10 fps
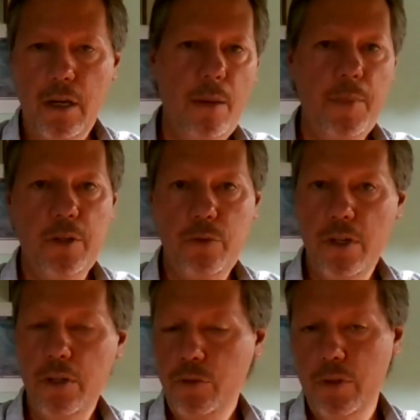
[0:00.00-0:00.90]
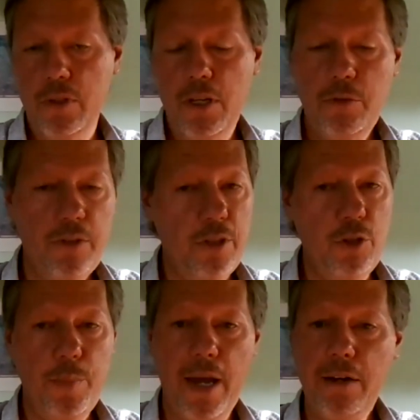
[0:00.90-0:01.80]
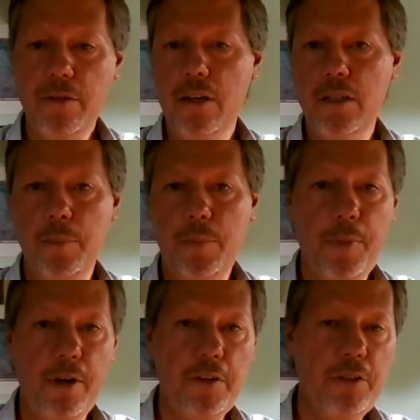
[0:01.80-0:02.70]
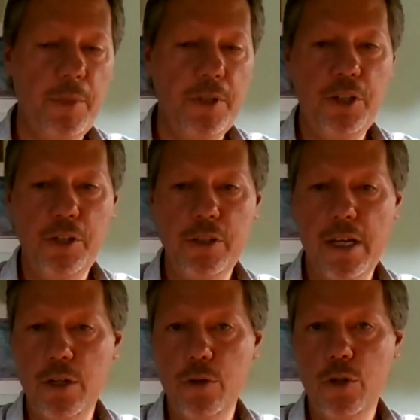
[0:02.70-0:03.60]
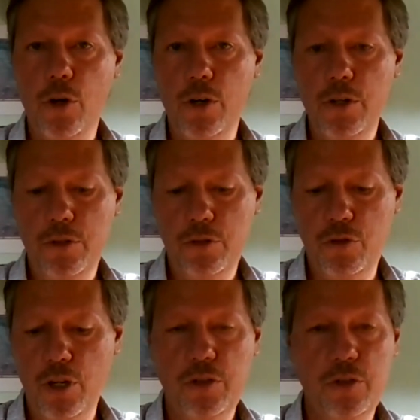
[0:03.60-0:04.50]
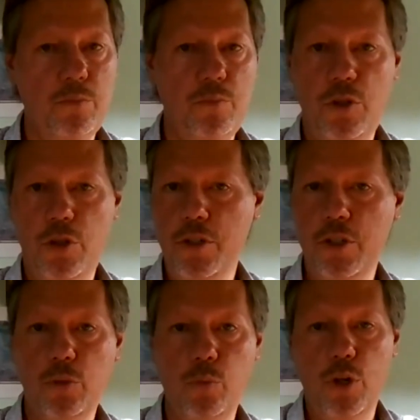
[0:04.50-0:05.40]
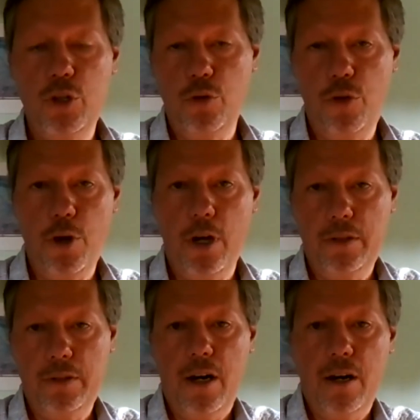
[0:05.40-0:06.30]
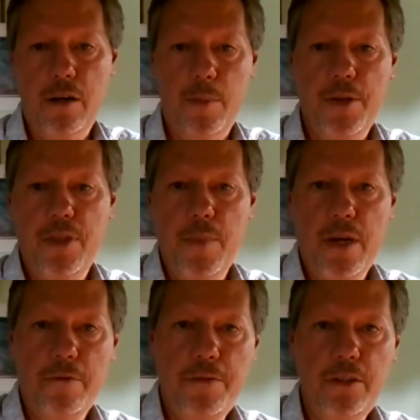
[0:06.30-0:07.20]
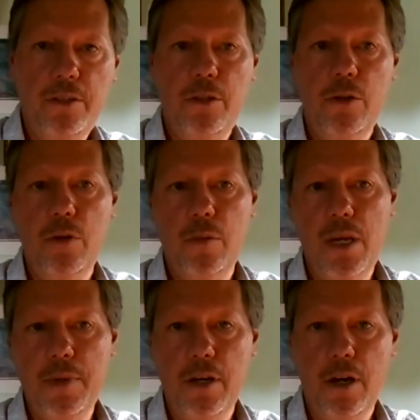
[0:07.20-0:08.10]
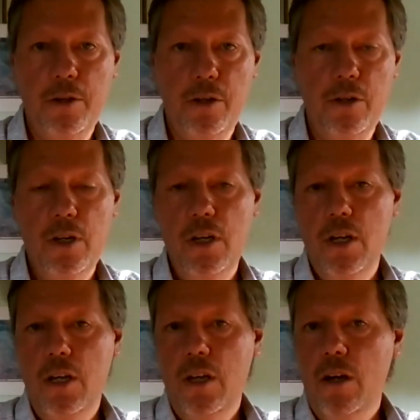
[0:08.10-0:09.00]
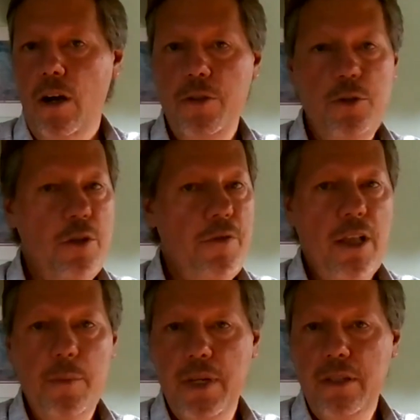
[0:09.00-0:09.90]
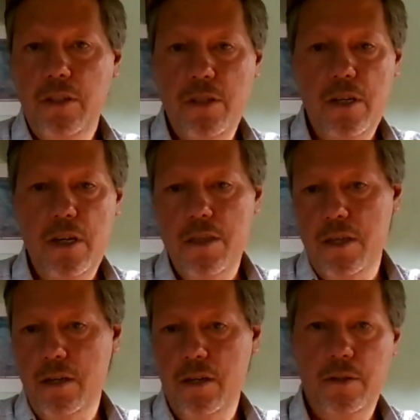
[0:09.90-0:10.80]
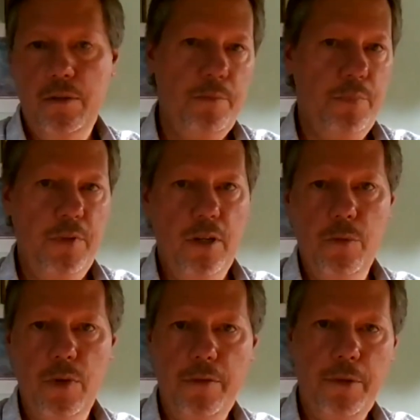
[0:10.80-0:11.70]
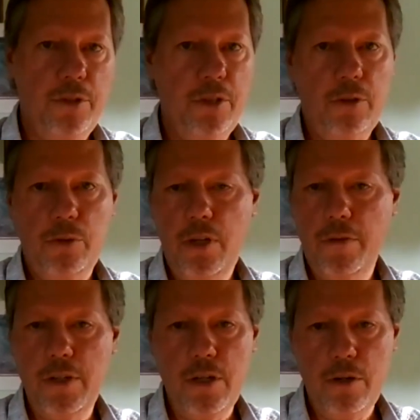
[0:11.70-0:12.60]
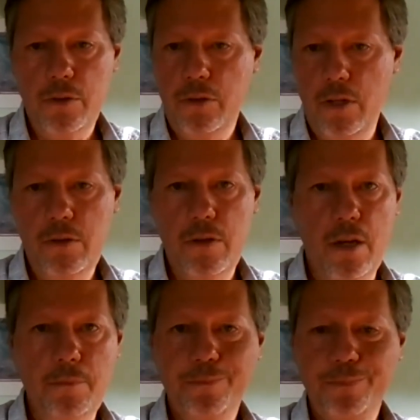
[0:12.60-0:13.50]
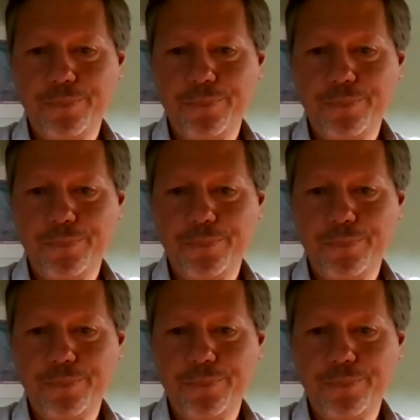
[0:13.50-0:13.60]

Hey, I'm inter- interested in your background. I'm preparing some material on a new course. Just curious what your thoughts are about the manifesto and maybe other other developments in the in the you know whatever it was six or seven years since then.